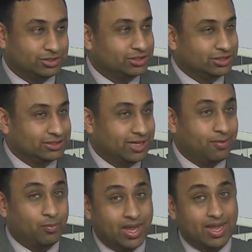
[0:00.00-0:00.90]
just to
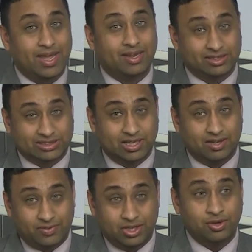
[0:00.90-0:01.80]
sit, we're here to
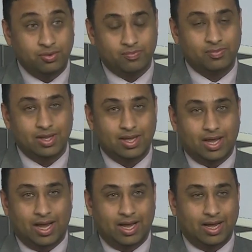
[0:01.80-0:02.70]
serve you.
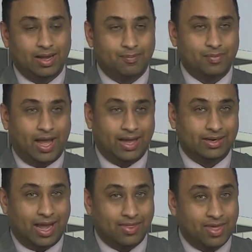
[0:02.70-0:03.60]

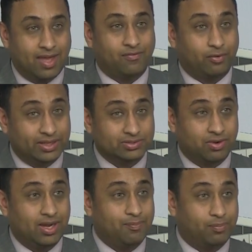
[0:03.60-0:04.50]
And therefore it is
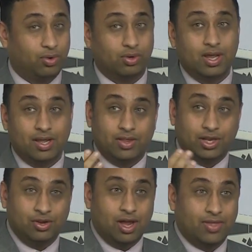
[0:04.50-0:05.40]
really important that
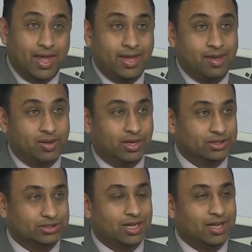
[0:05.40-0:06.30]
you know they're here,
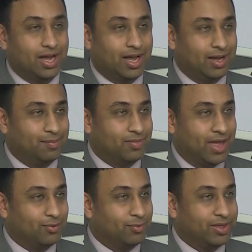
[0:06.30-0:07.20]
because
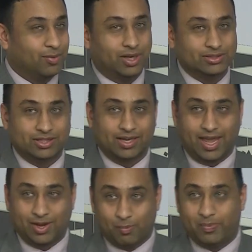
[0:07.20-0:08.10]
they will be the ones that
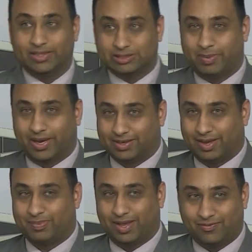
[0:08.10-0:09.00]
get your bins picked
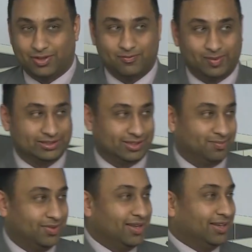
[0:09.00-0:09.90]
up if you've missed
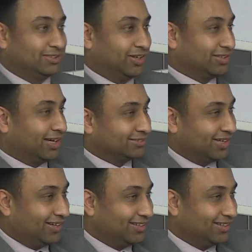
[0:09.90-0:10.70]
them. So I'll